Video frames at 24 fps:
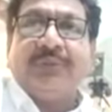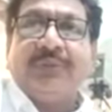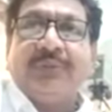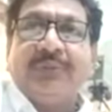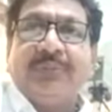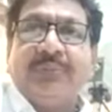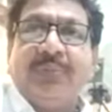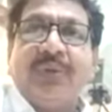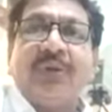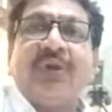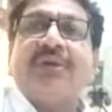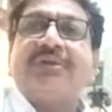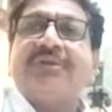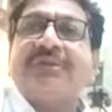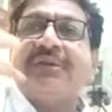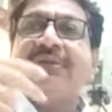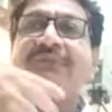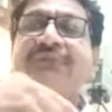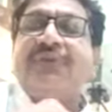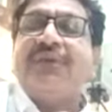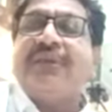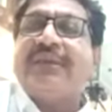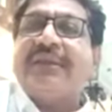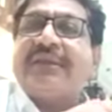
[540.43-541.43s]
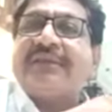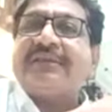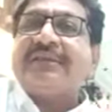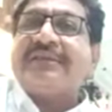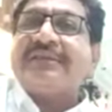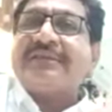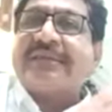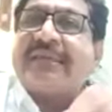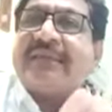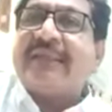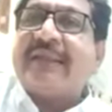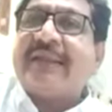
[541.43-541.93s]
Because if he doesn't
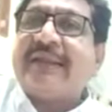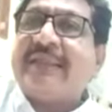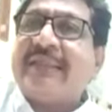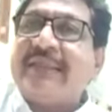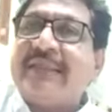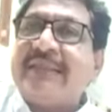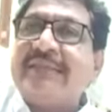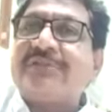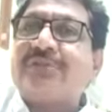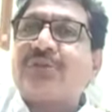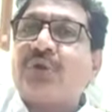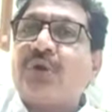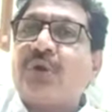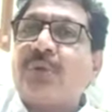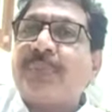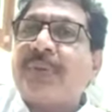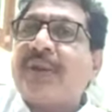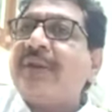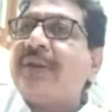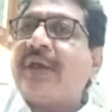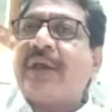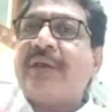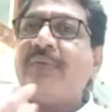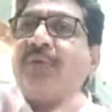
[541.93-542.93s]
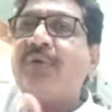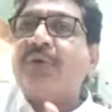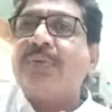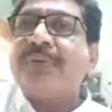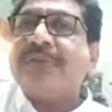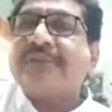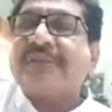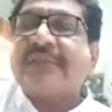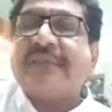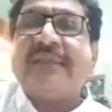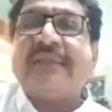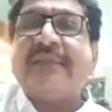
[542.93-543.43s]
say that there is throat pain, I won't be
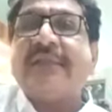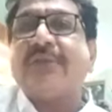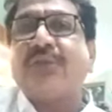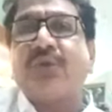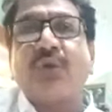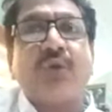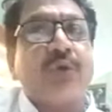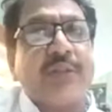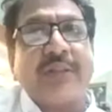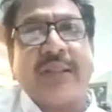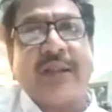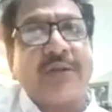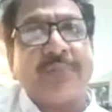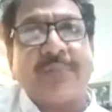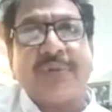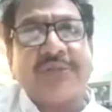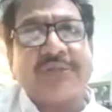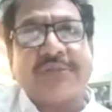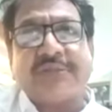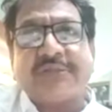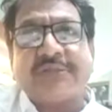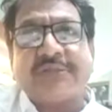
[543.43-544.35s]
seeing the throat that much,